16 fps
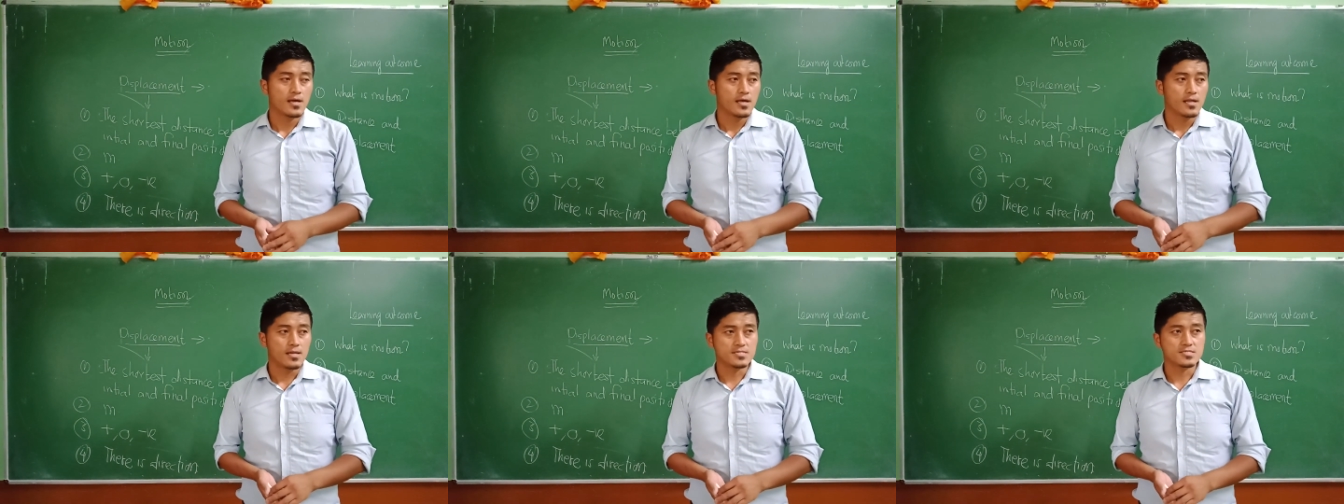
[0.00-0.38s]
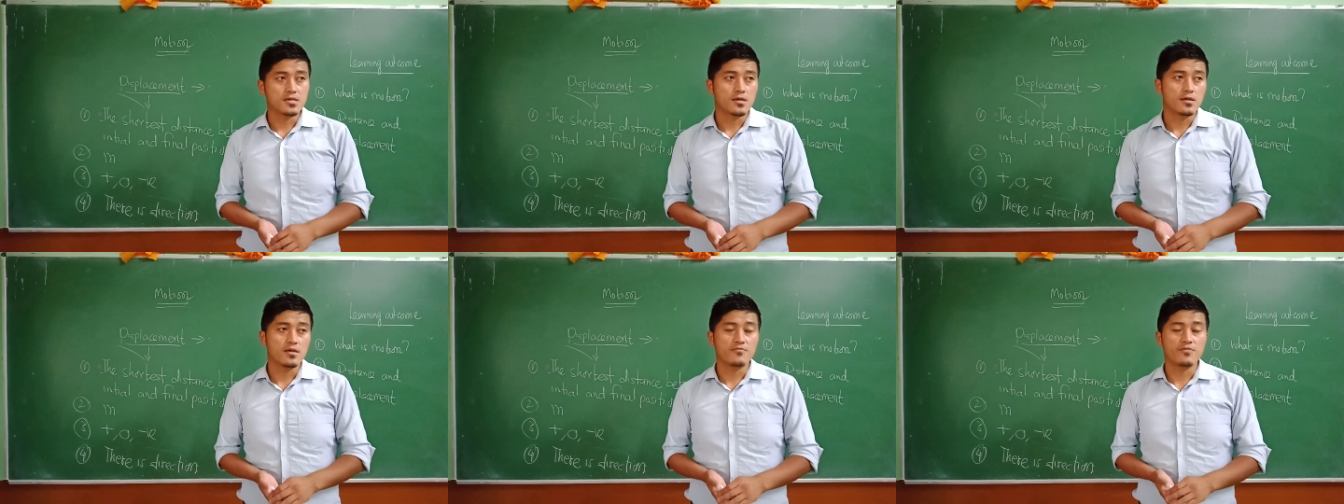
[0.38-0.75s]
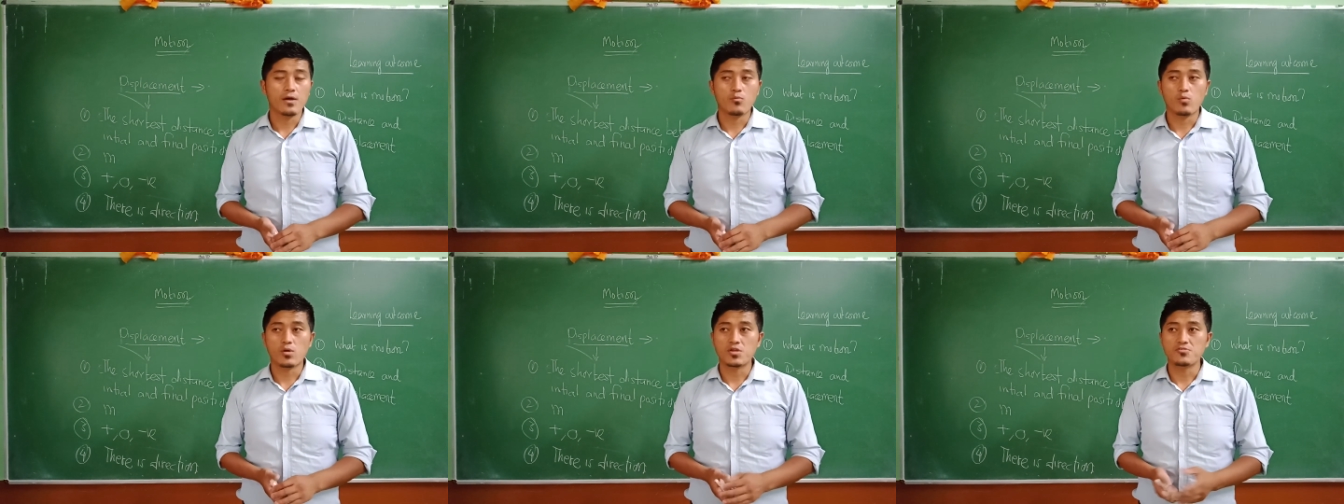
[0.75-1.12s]
Let's say if I
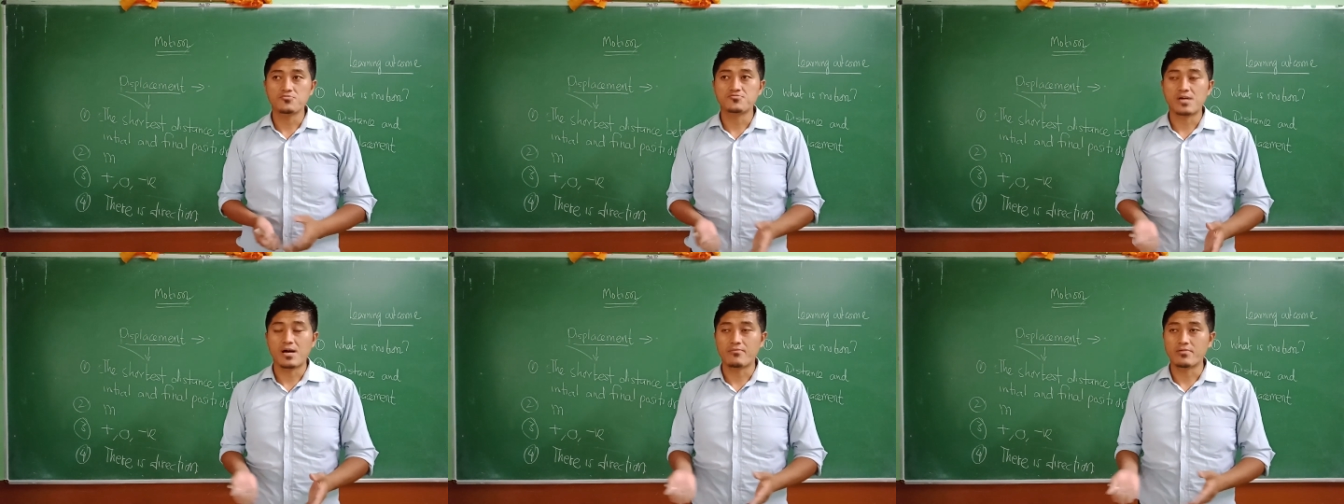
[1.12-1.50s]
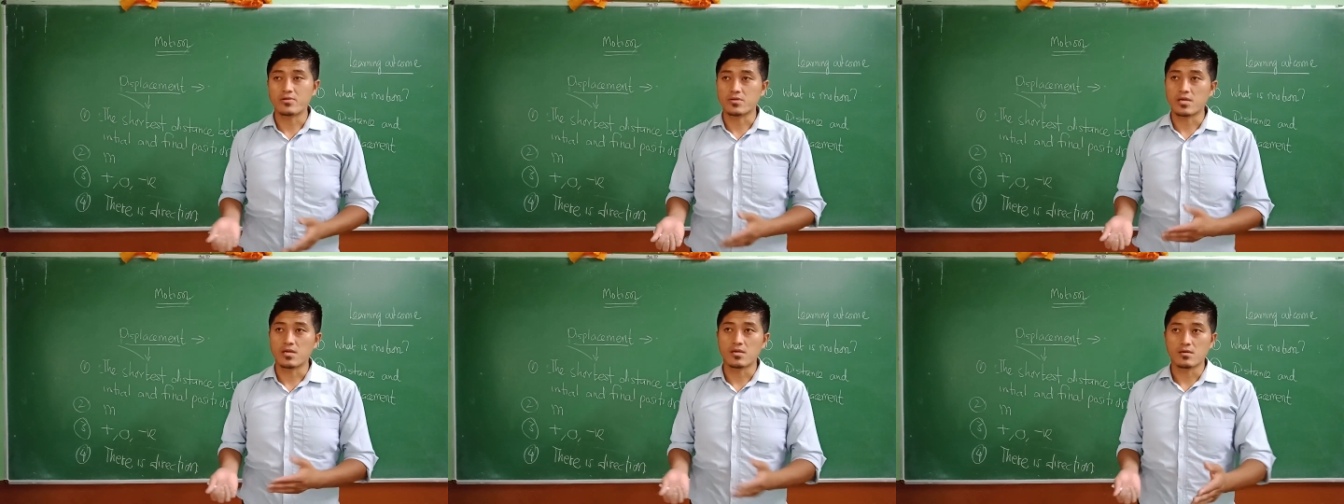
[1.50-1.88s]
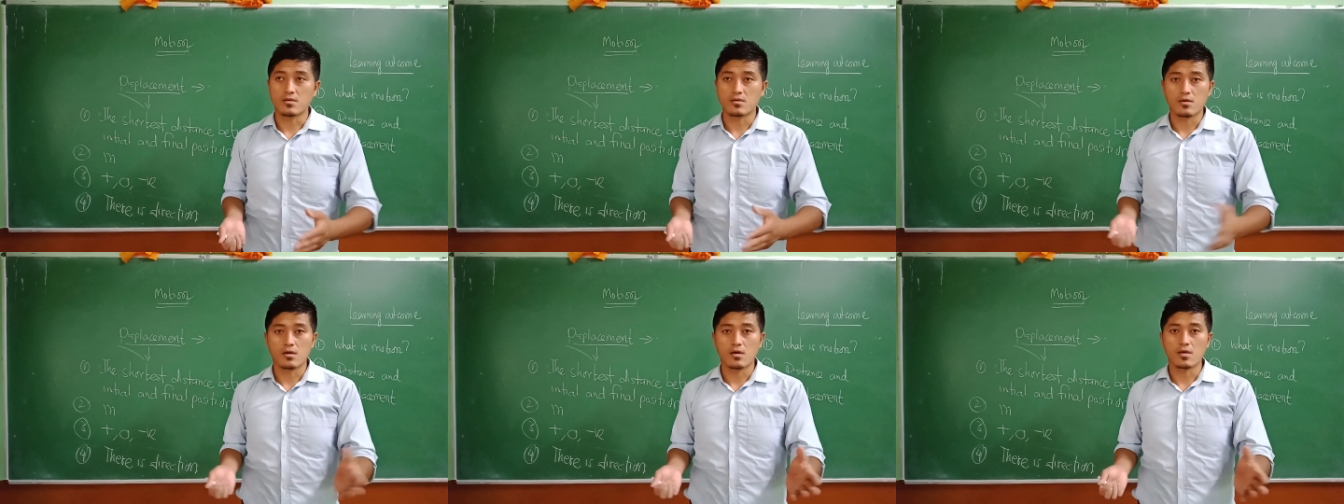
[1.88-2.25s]
wanted to travel, okay,
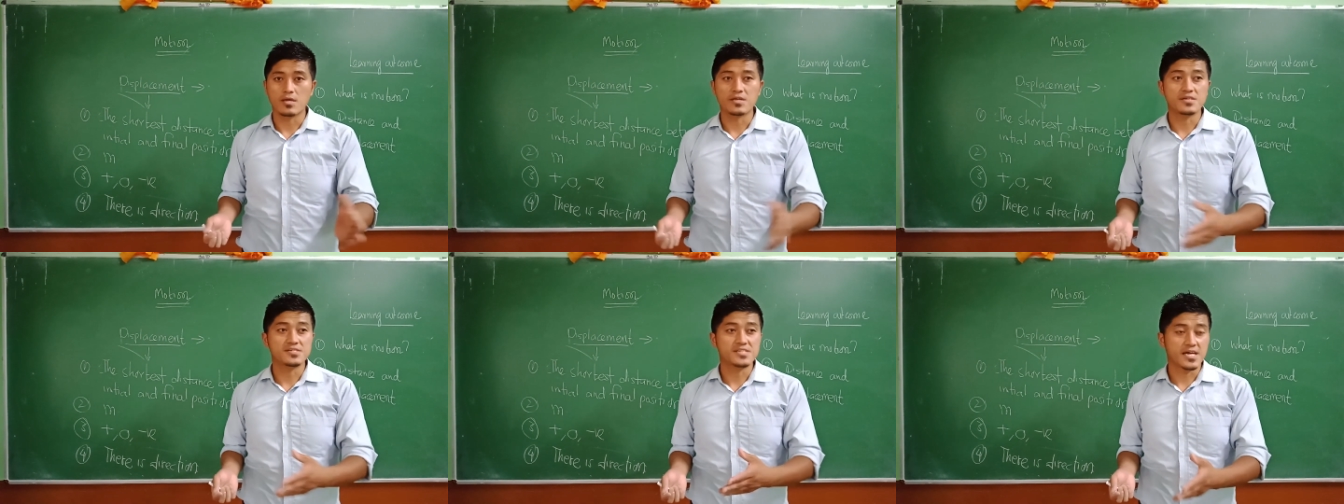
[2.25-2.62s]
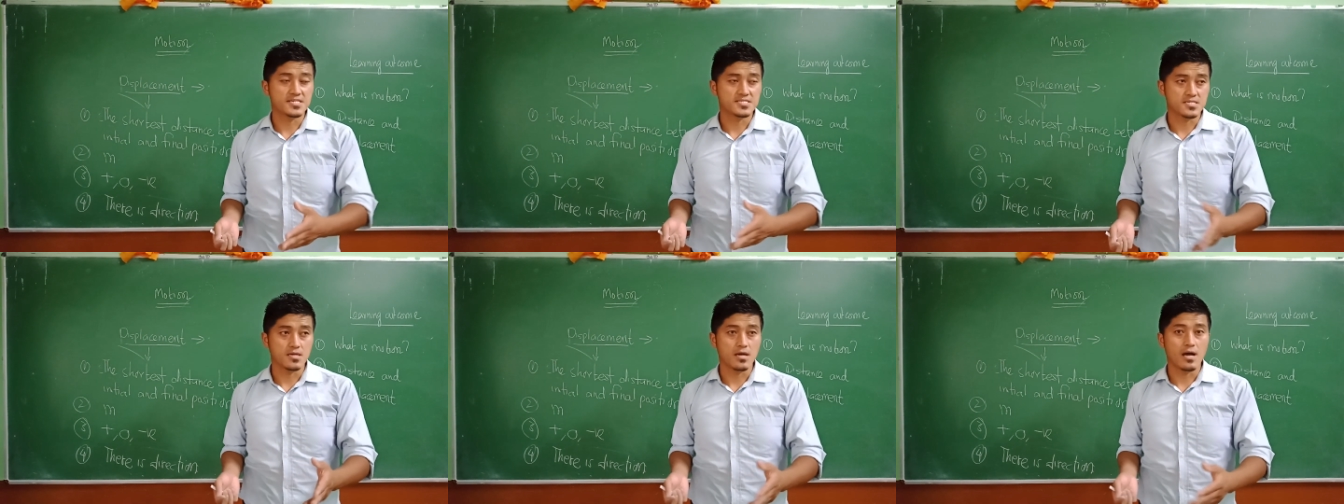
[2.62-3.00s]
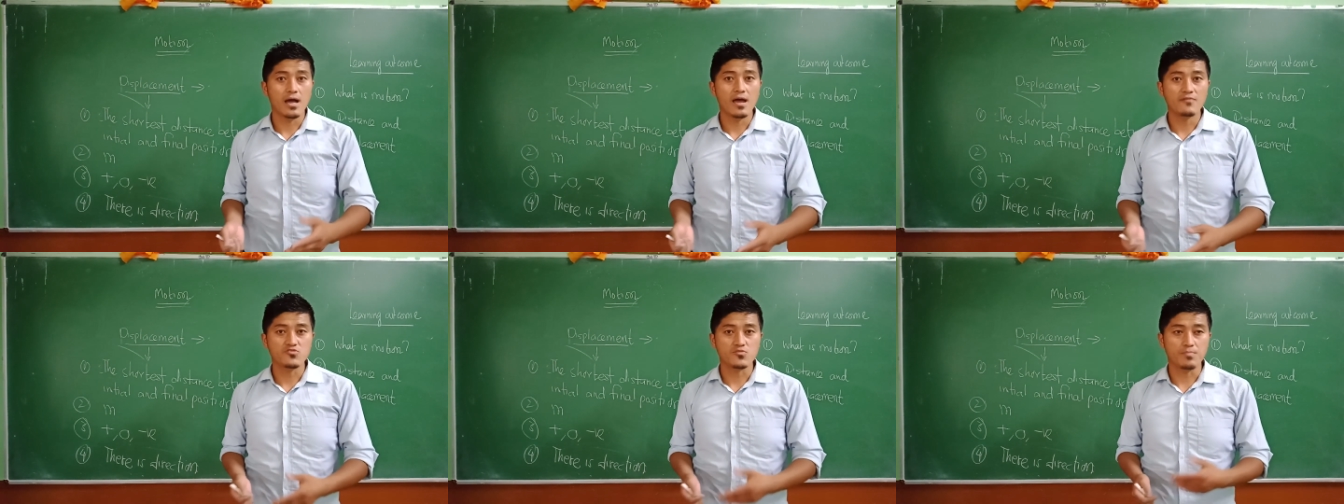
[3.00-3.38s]
in a taxi, I
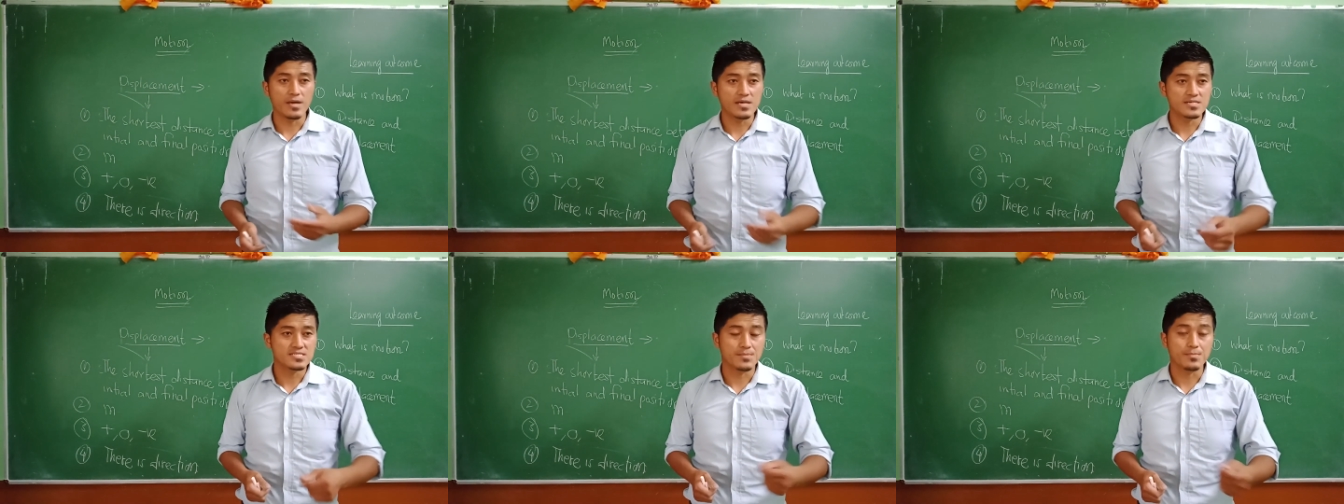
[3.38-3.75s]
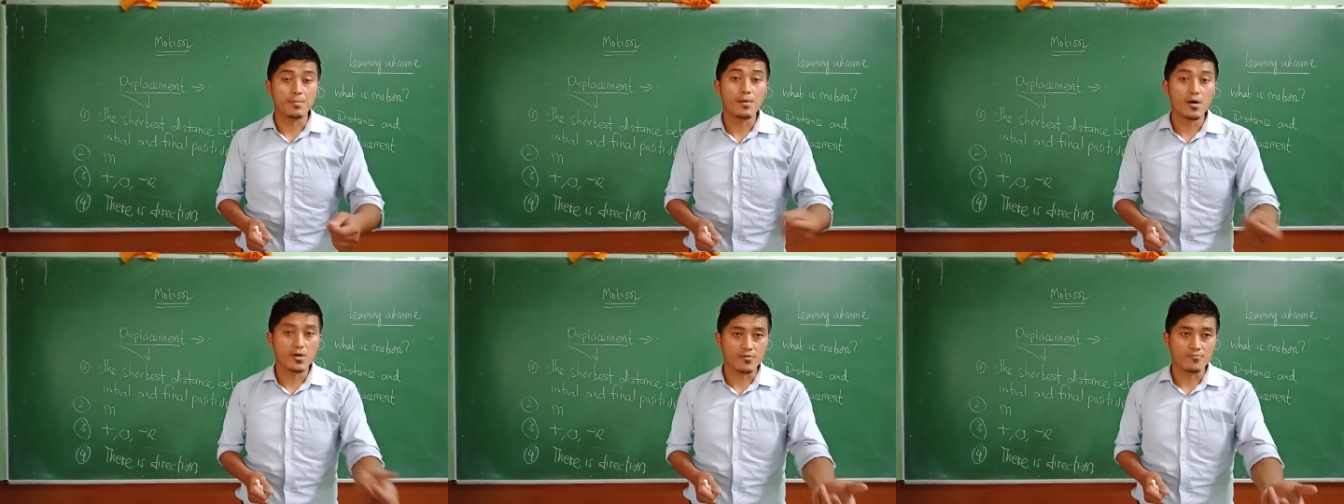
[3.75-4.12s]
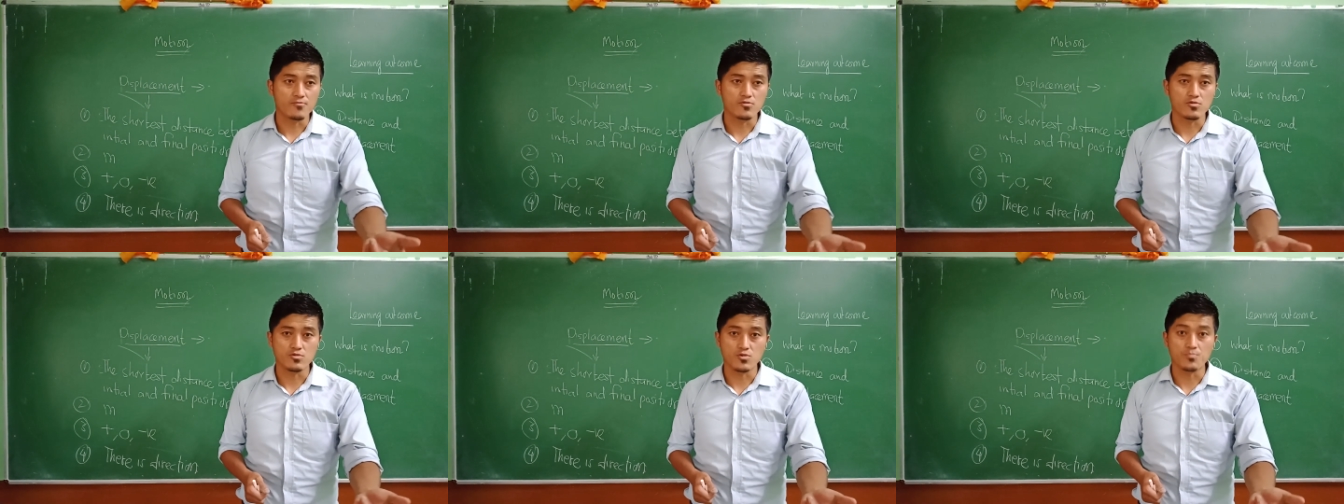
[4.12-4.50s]
have to pay some amount
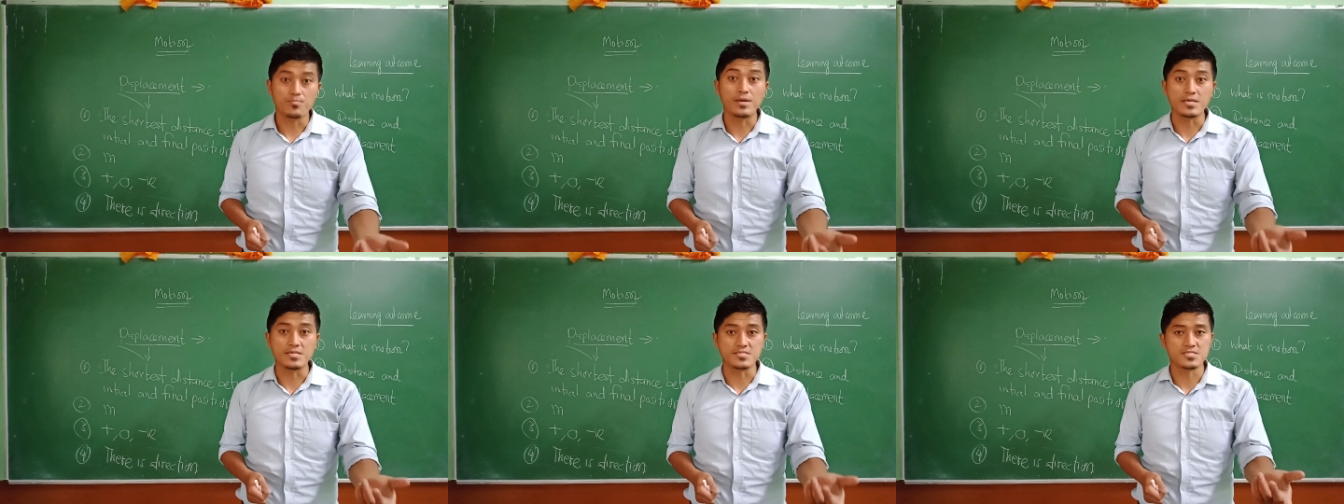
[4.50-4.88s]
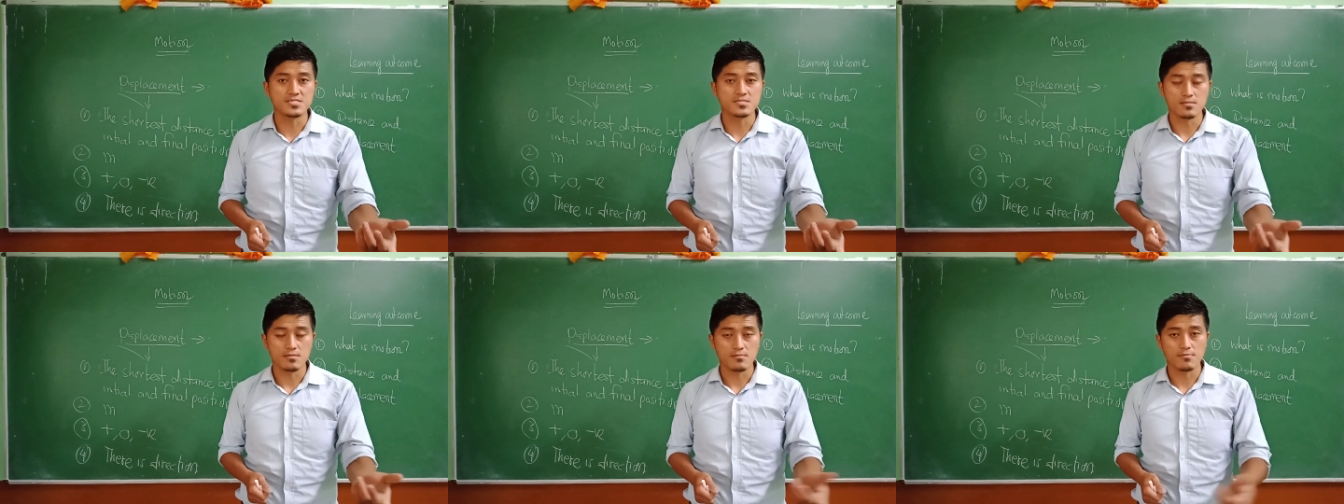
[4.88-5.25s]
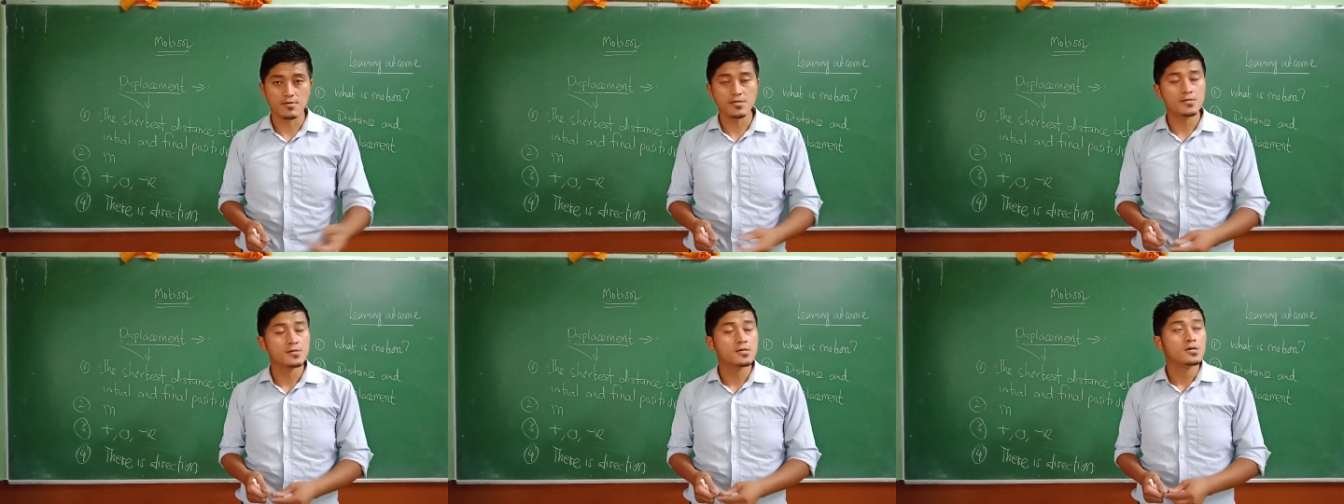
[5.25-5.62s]
of rupees,
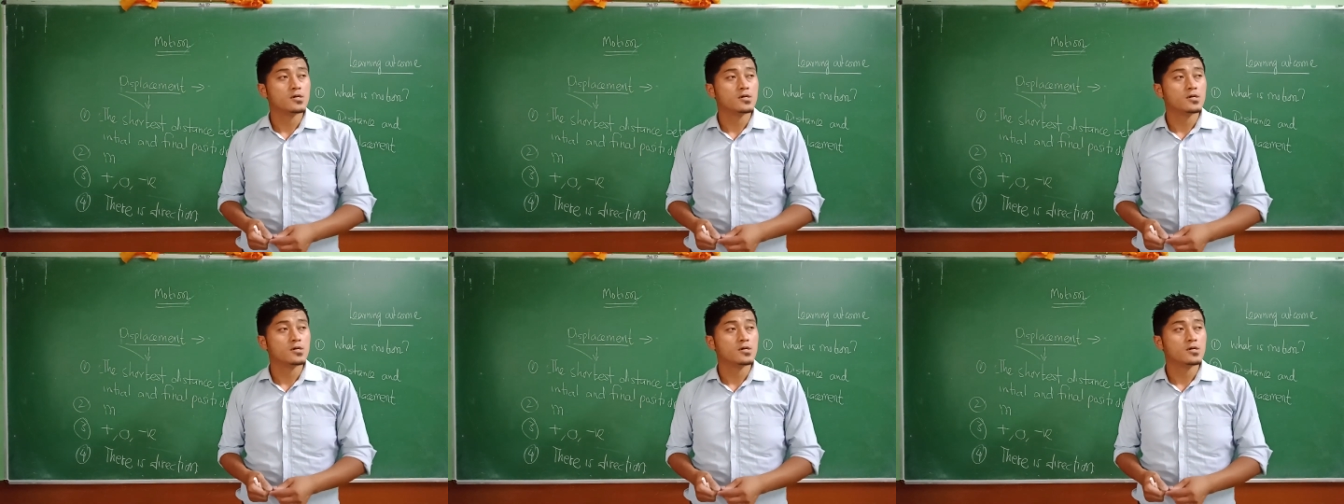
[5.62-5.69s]
right?